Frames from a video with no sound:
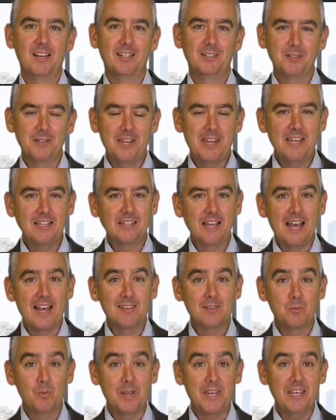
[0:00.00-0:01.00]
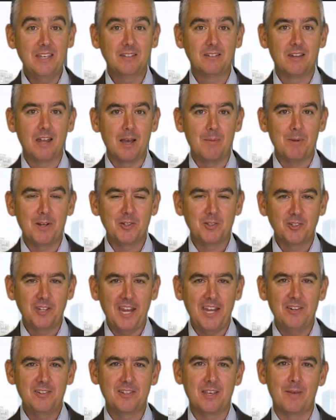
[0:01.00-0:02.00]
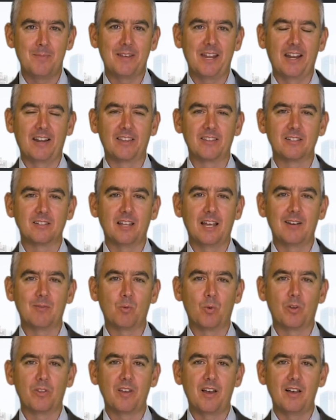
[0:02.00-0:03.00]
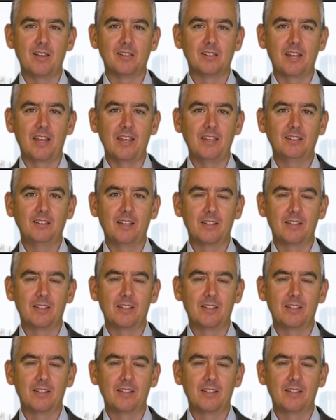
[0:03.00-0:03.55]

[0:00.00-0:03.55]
Looking at last week, not much change coming out of the July 4th holiday,